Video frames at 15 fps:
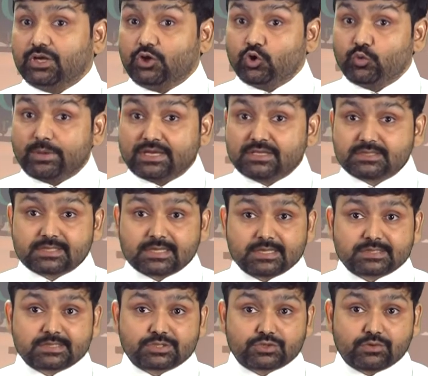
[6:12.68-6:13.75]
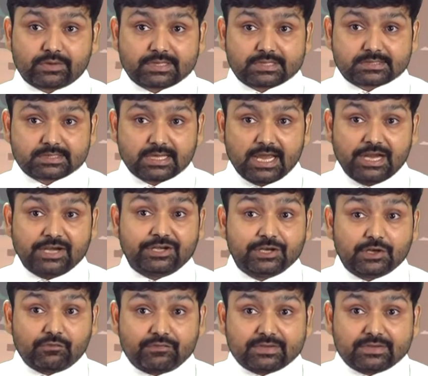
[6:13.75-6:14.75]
Human interest stories deal